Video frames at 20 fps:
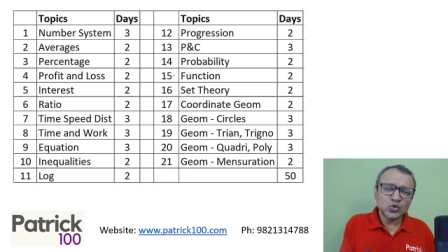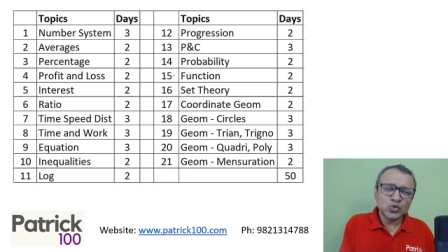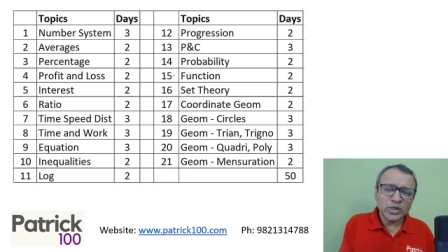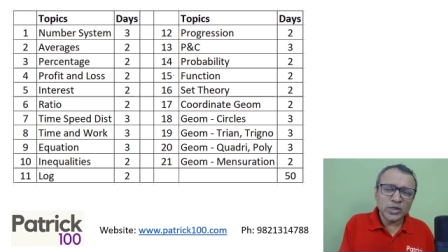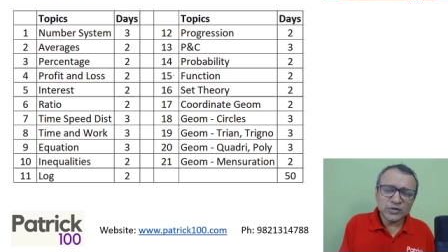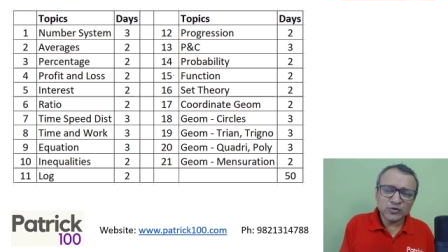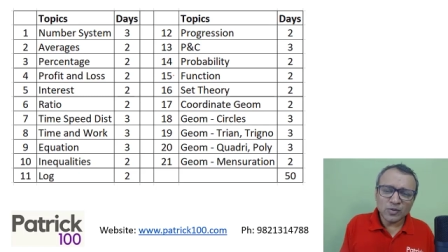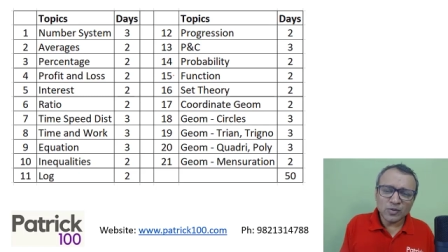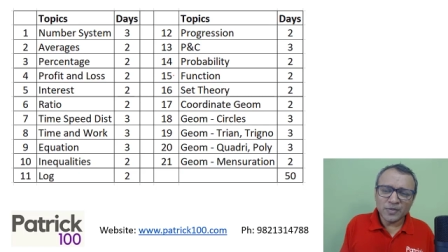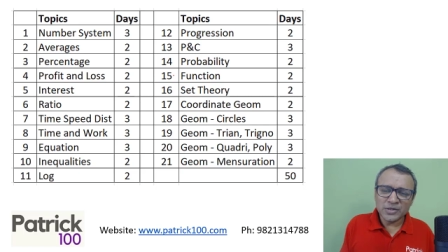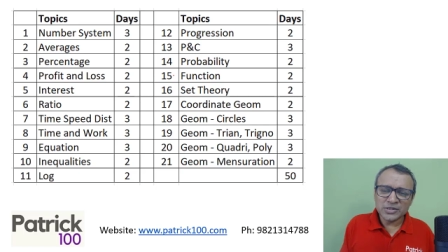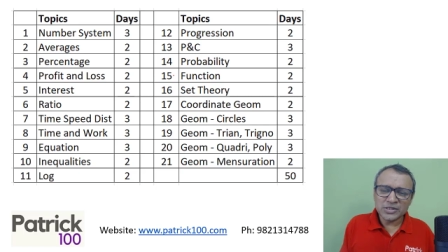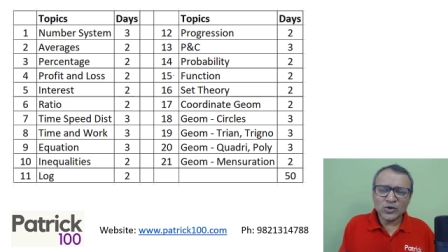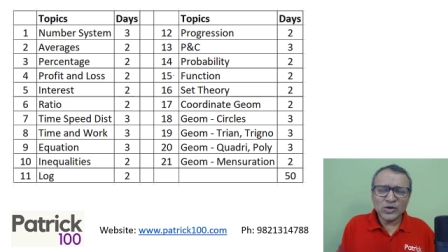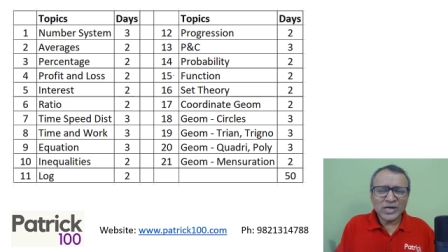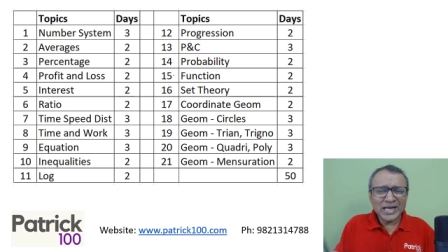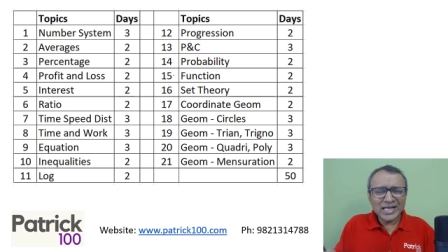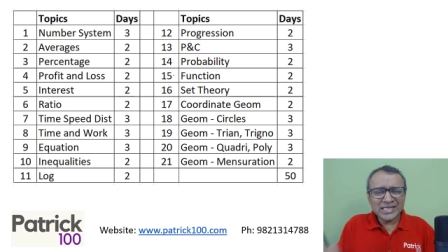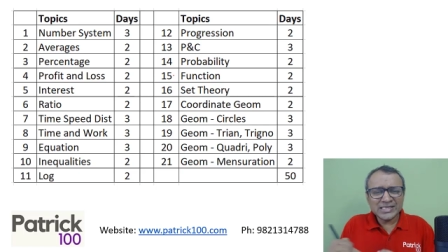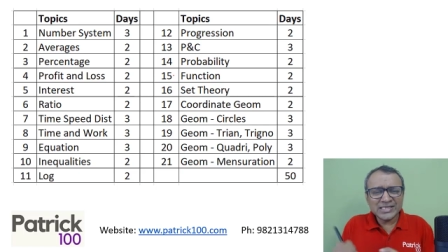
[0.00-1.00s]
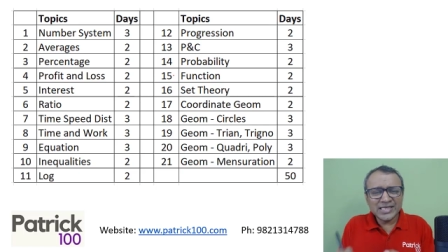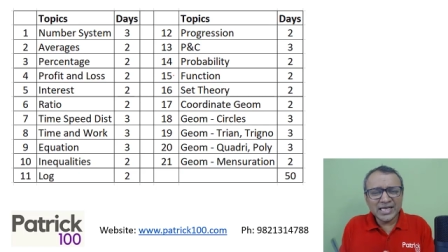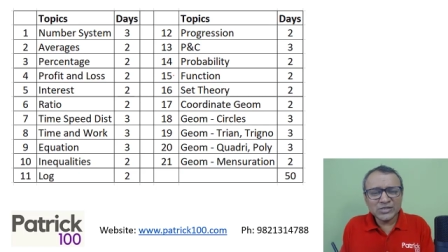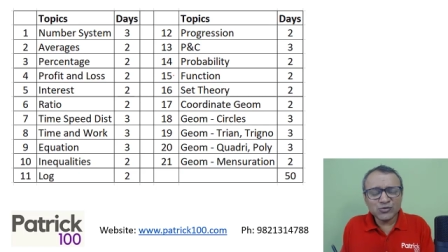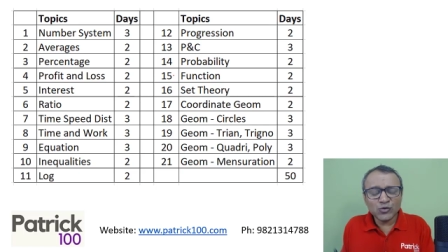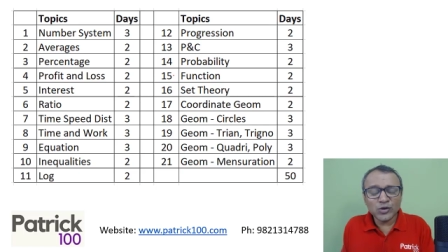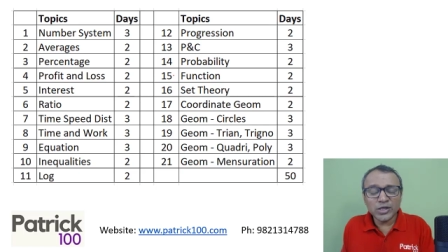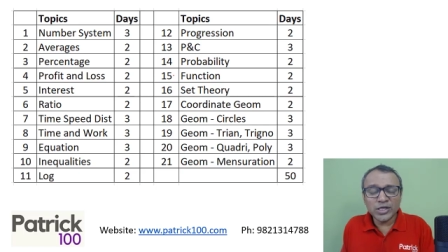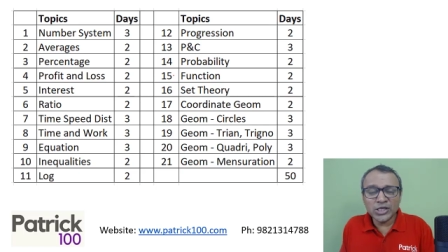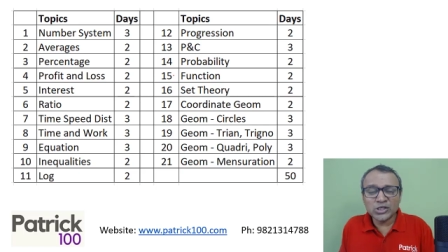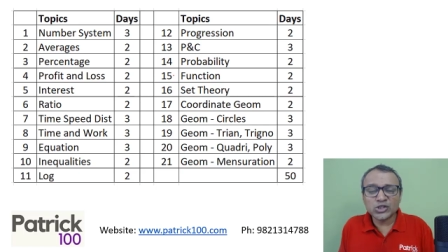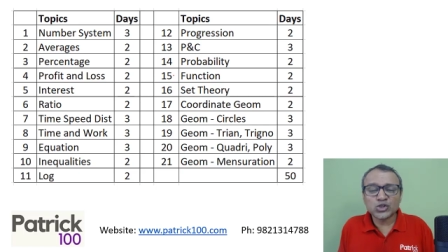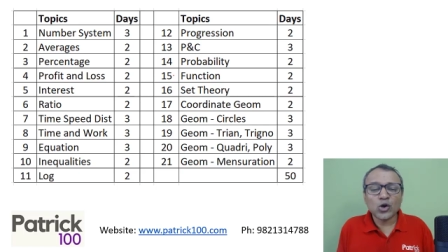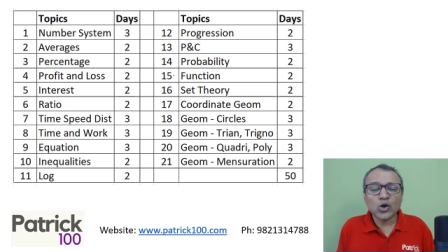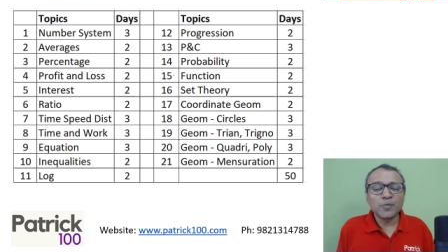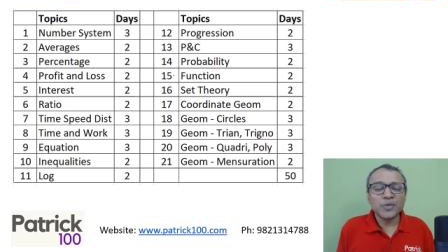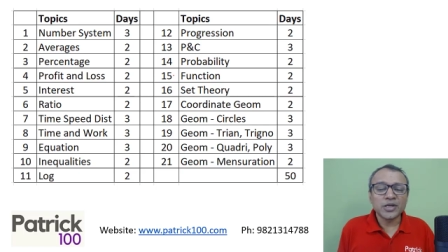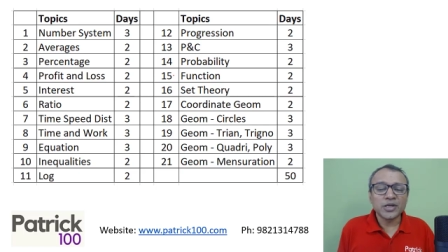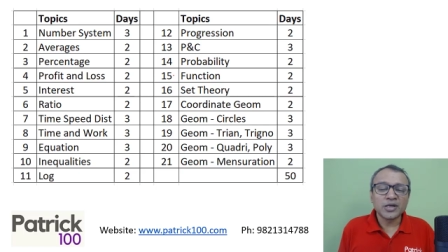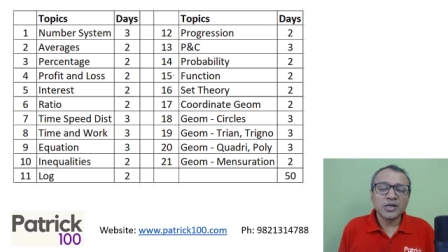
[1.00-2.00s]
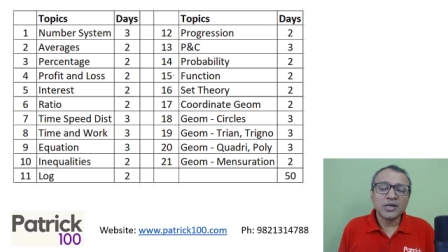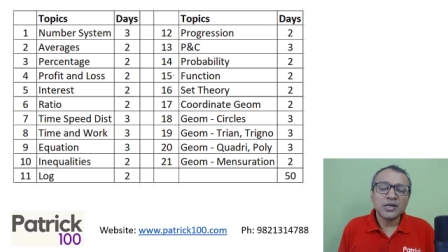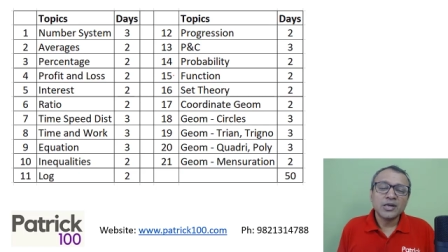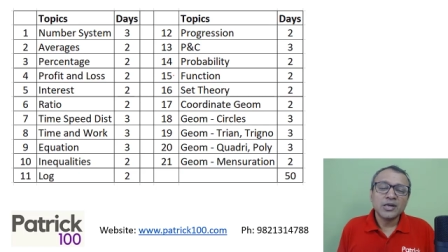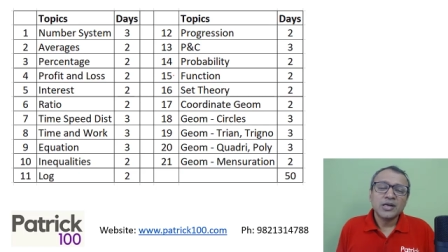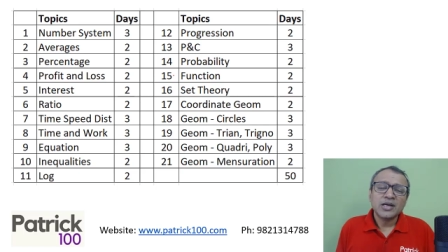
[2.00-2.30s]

two days for personal, less days for each topic